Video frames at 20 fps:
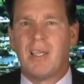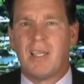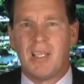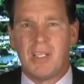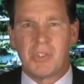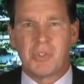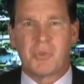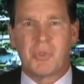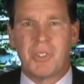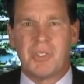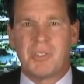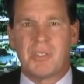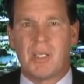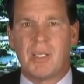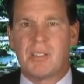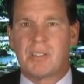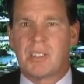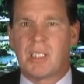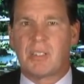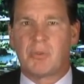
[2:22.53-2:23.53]
History
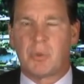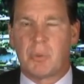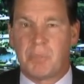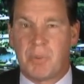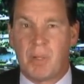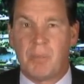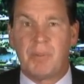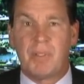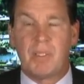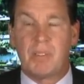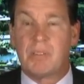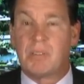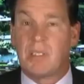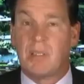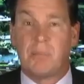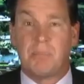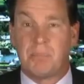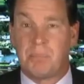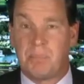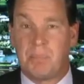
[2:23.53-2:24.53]
says that the Republicans
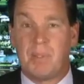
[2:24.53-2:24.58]
get